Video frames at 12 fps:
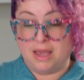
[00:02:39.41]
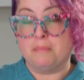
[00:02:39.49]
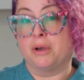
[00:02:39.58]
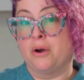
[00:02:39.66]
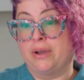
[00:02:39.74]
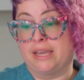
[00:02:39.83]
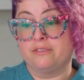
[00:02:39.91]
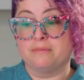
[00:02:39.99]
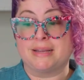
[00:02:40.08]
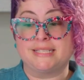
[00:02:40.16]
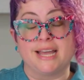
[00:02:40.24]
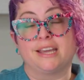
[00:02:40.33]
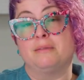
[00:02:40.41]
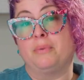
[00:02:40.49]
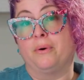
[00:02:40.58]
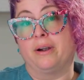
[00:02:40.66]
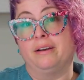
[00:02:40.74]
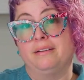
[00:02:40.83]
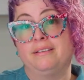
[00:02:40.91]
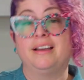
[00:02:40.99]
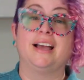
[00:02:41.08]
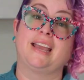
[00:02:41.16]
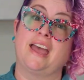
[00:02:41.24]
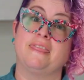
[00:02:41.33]
I'm going in for my second pour.
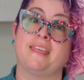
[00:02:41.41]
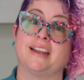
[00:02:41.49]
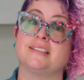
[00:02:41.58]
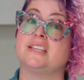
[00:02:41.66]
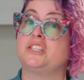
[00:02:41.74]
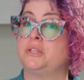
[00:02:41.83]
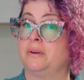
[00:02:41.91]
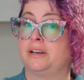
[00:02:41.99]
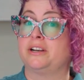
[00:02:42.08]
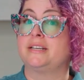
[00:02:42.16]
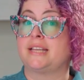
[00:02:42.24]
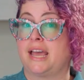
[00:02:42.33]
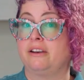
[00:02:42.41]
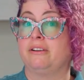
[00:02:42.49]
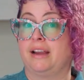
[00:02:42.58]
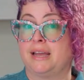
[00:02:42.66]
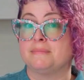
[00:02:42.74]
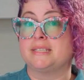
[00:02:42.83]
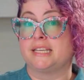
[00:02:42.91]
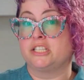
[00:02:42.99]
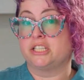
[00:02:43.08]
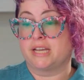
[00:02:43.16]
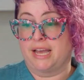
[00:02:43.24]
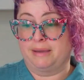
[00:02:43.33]
Again, that's 210 grams
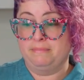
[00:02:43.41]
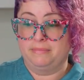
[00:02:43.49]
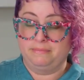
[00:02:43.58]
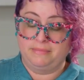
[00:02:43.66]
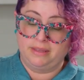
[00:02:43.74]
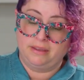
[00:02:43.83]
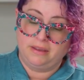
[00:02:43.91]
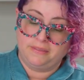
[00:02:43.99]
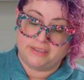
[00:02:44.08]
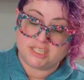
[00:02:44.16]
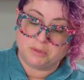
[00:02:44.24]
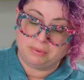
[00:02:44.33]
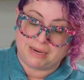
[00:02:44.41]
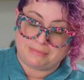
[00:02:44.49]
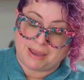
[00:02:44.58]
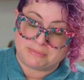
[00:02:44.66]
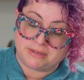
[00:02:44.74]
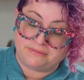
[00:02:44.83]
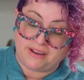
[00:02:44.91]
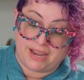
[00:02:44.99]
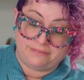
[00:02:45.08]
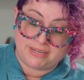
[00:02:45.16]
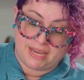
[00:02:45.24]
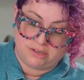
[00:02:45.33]
each time. This will bring me up to
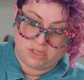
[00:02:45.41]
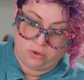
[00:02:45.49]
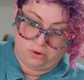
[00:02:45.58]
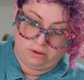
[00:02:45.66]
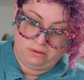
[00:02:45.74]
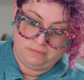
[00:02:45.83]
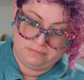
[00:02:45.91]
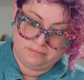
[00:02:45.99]
510 total.